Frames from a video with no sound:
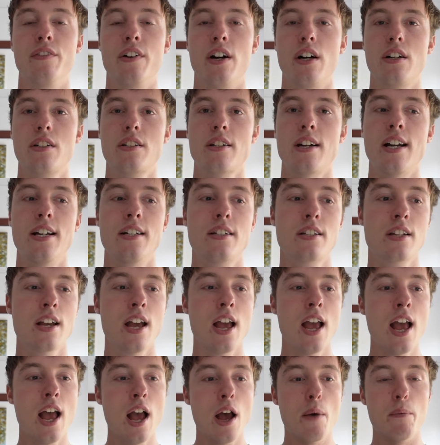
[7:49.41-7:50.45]
of our sites,
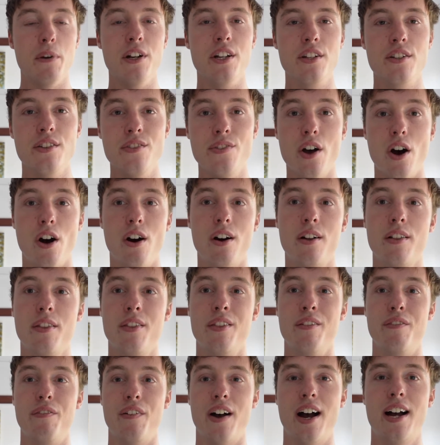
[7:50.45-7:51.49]
but it's not
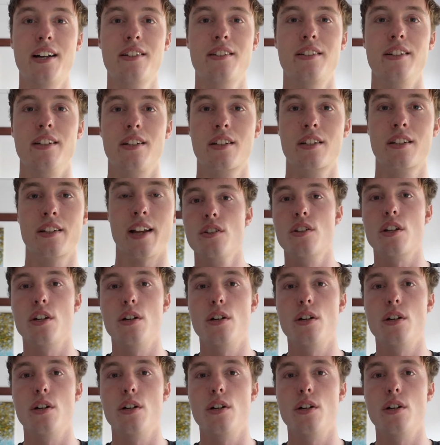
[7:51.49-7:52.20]
the fastest.